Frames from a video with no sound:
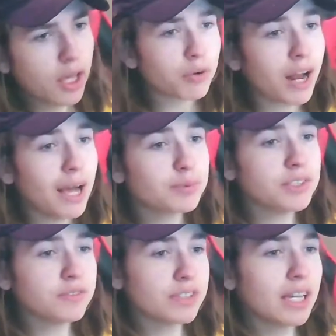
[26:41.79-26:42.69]
Perhaps
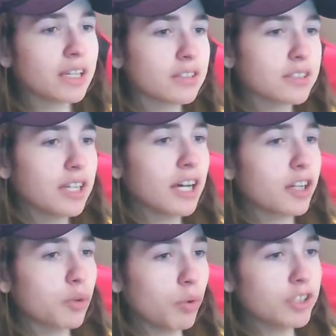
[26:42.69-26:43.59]
if Zack
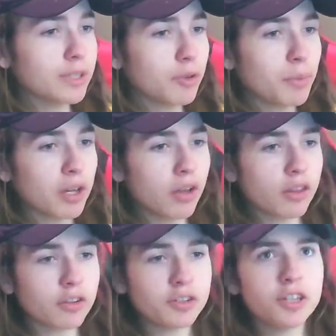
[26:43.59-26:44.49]
Snyder was able to make all
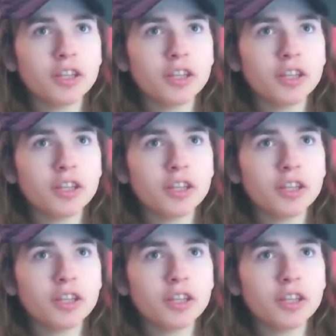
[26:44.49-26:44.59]
three,